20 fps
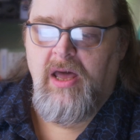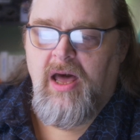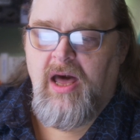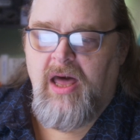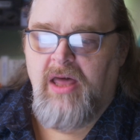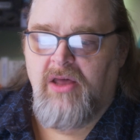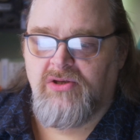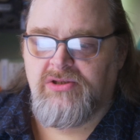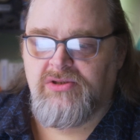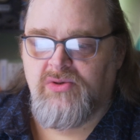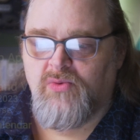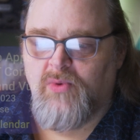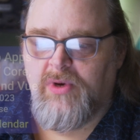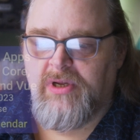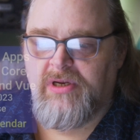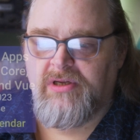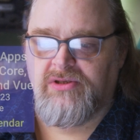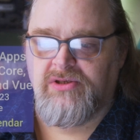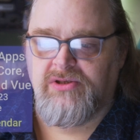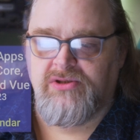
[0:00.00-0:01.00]
I also
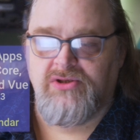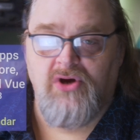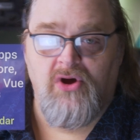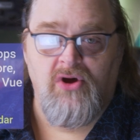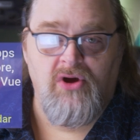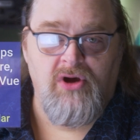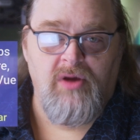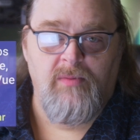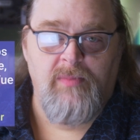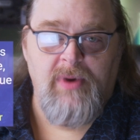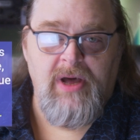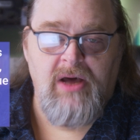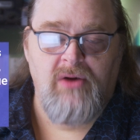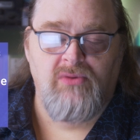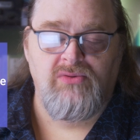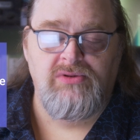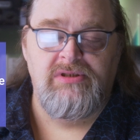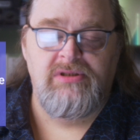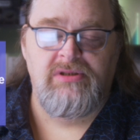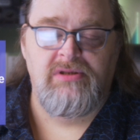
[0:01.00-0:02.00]
wanted to talk
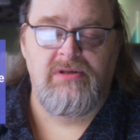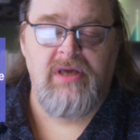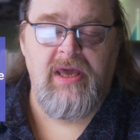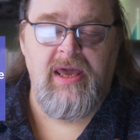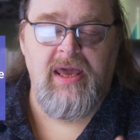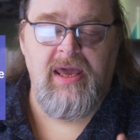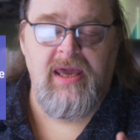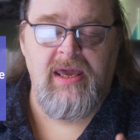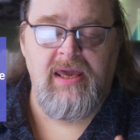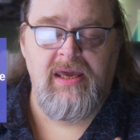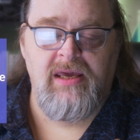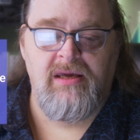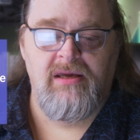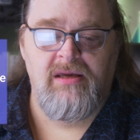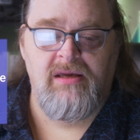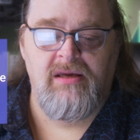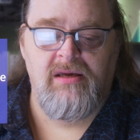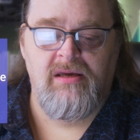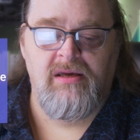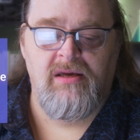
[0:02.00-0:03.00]
about a
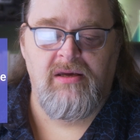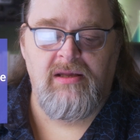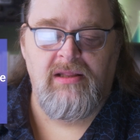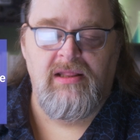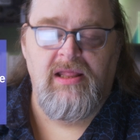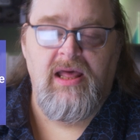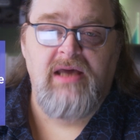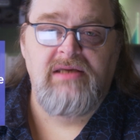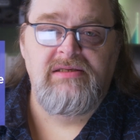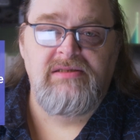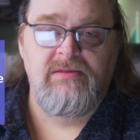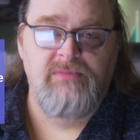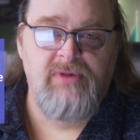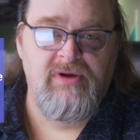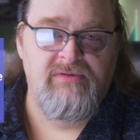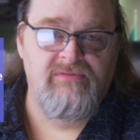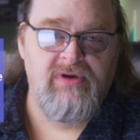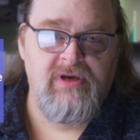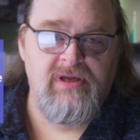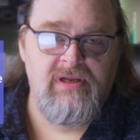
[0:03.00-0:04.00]
class I'm
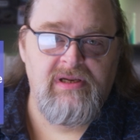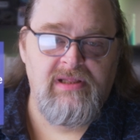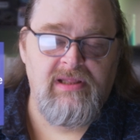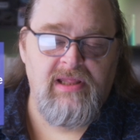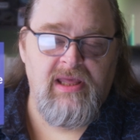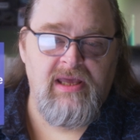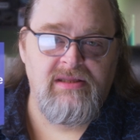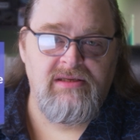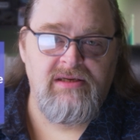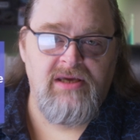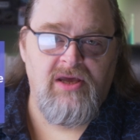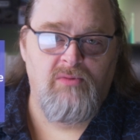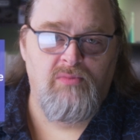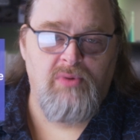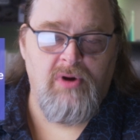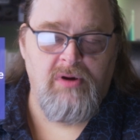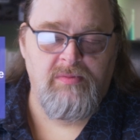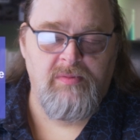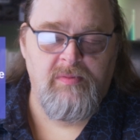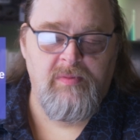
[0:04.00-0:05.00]
giving in Atlanta. I'll
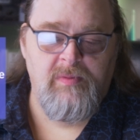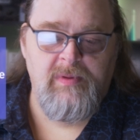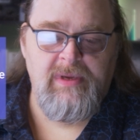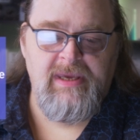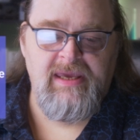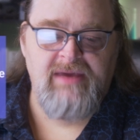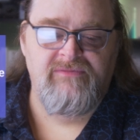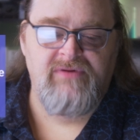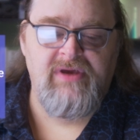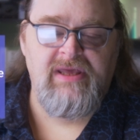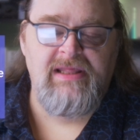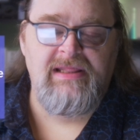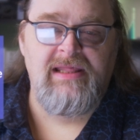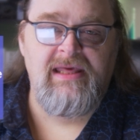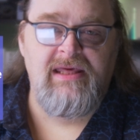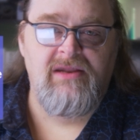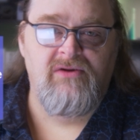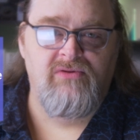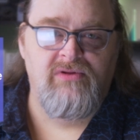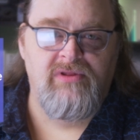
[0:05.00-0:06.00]
probably be giving it
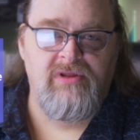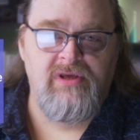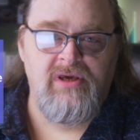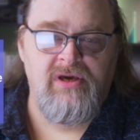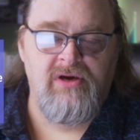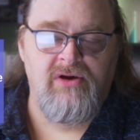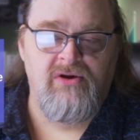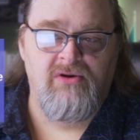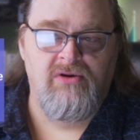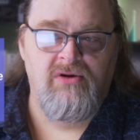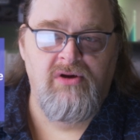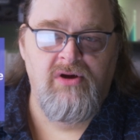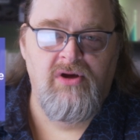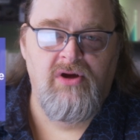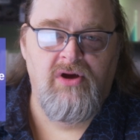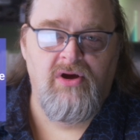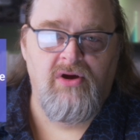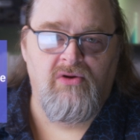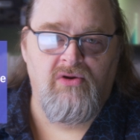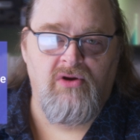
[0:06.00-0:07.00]
later in the year
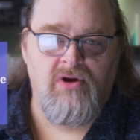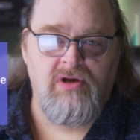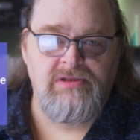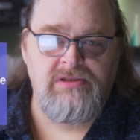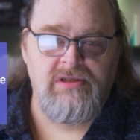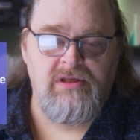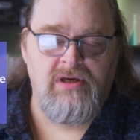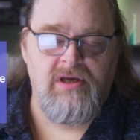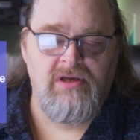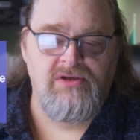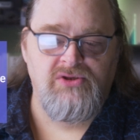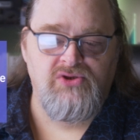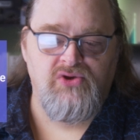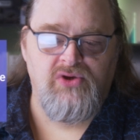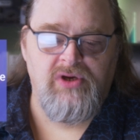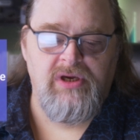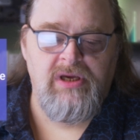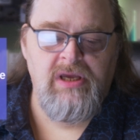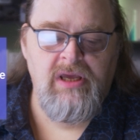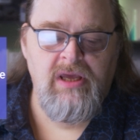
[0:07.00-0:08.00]
across the
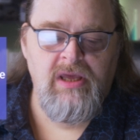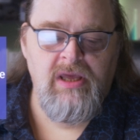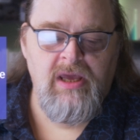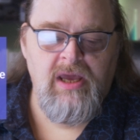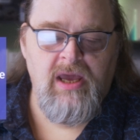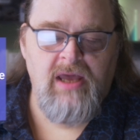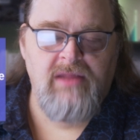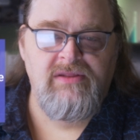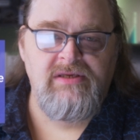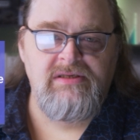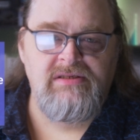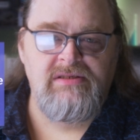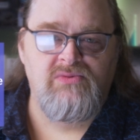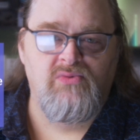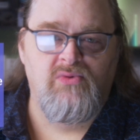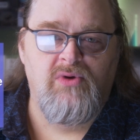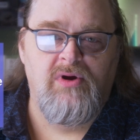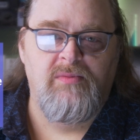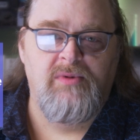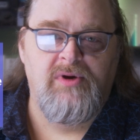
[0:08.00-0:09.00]
country. And this is
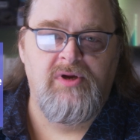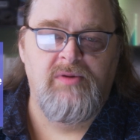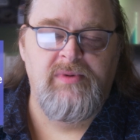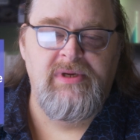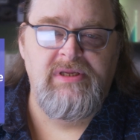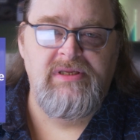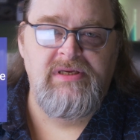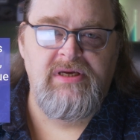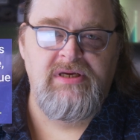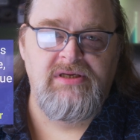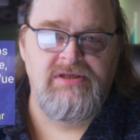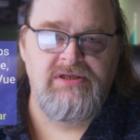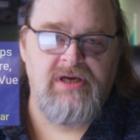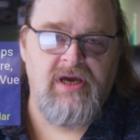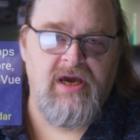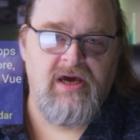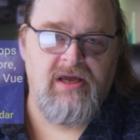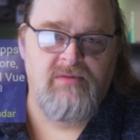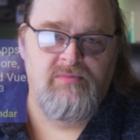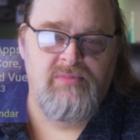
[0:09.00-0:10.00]
where I'm going to be
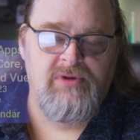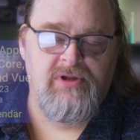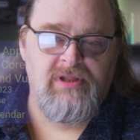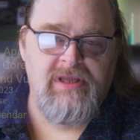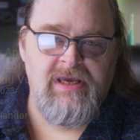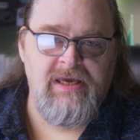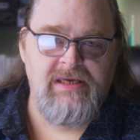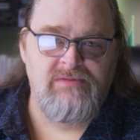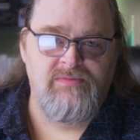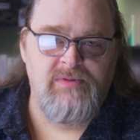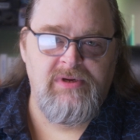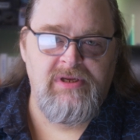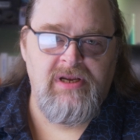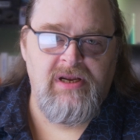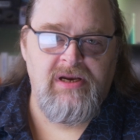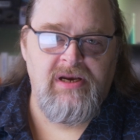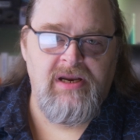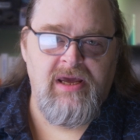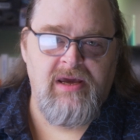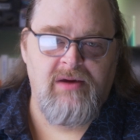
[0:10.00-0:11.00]
teaching how to build A S P
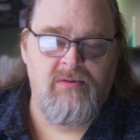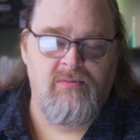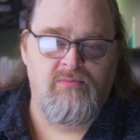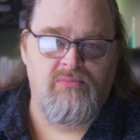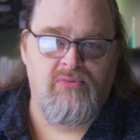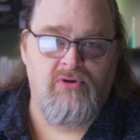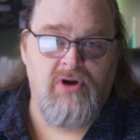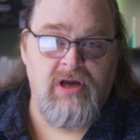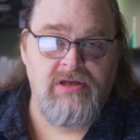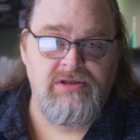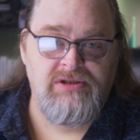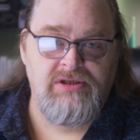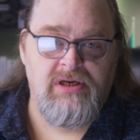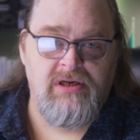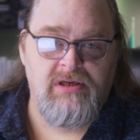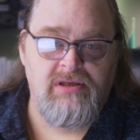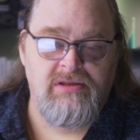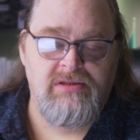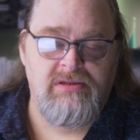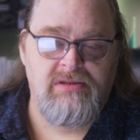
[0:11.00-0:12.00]
dot NET
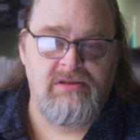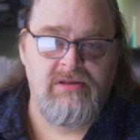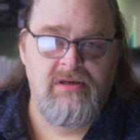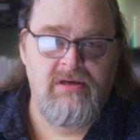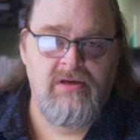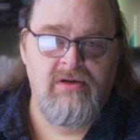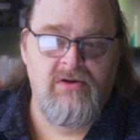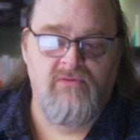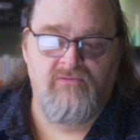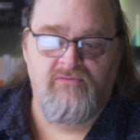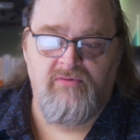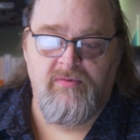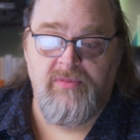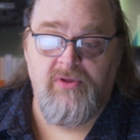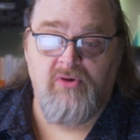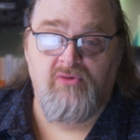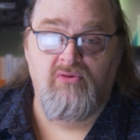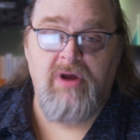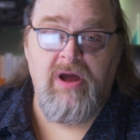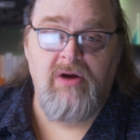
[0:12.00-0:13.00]
projects from
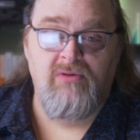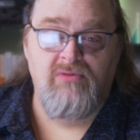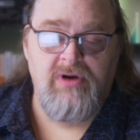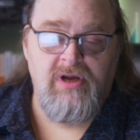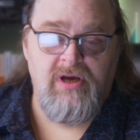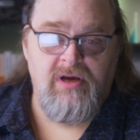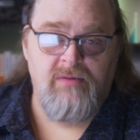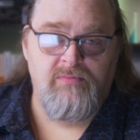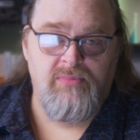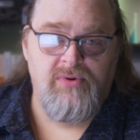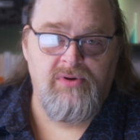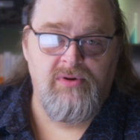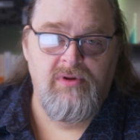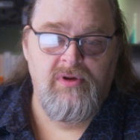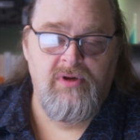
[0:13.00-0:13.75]
the ground up.